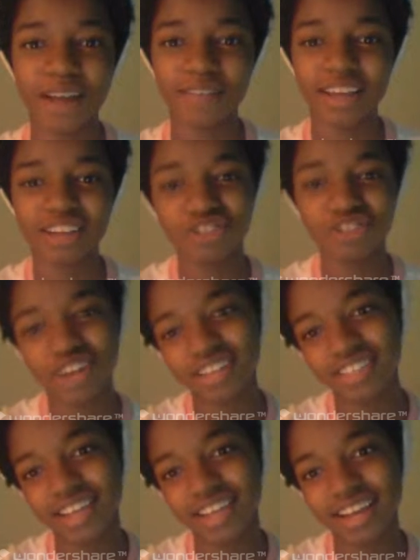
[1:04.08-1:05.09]
of, like,
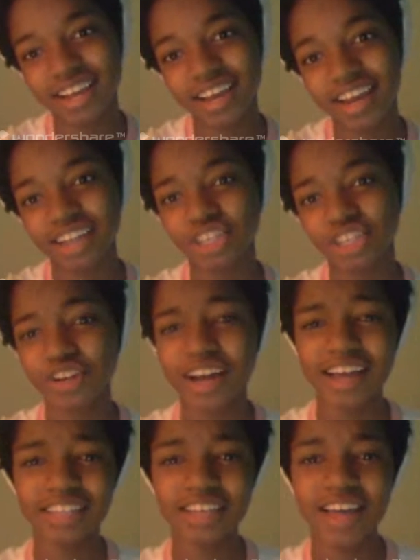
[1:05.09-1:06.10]
dressing, and I can show you
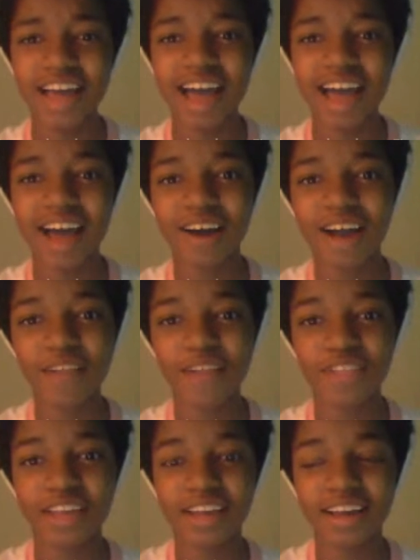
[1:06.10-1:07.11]
guys how I
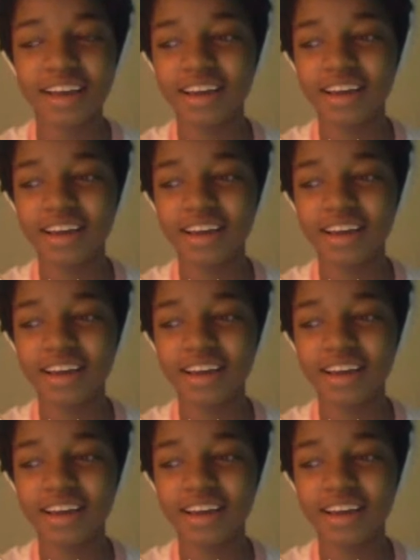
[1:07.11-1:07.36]
think,